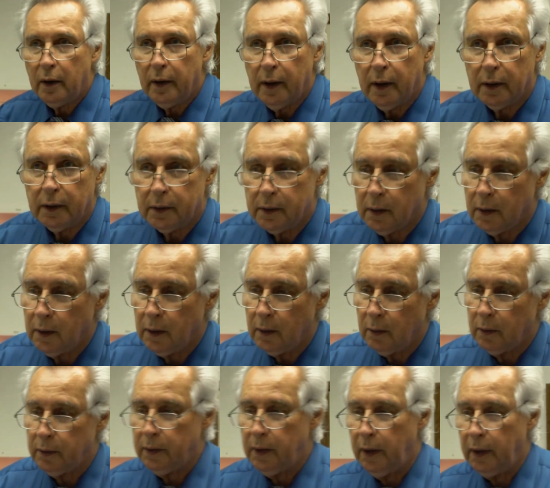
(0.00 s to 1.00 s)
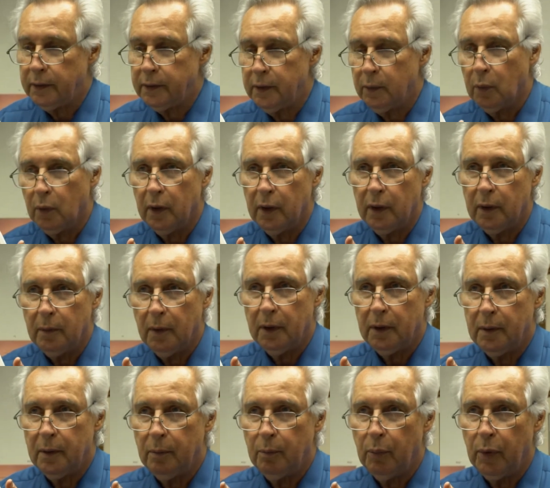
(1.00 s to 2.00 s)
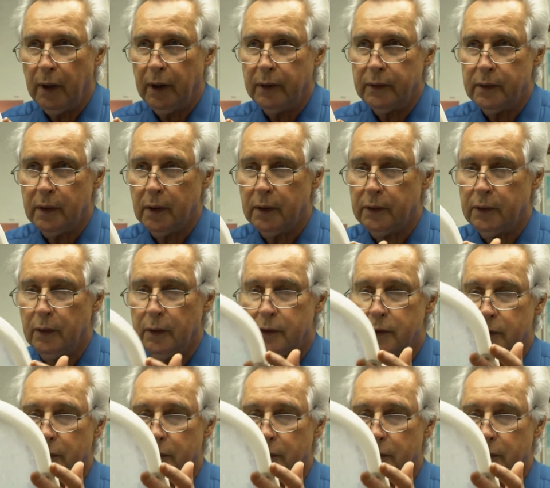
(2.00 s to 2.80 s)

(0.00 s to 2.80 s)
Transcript: that takes it where it brings it so it's